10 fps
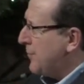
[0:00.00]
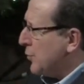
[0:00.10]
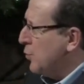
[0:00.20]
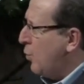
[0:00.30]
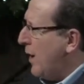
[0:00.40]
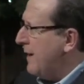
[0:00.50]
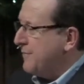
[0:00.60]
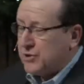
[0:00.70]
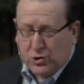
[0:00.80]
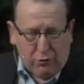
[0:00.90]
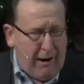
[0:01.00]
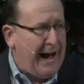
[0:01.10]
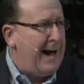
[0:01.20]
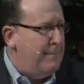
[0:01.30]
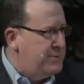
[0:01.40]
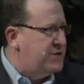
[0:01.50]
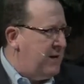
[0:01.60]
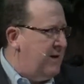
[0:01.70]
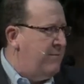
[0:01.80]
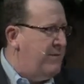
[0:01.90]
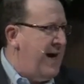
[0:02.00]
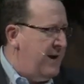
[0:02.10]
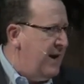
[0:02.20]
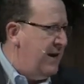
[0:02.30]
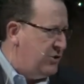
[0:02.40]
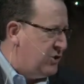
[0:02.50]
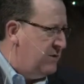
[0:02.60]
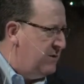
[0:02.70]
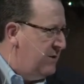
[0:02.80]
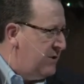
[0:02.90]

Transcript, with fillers: through one of the tribes of that nation,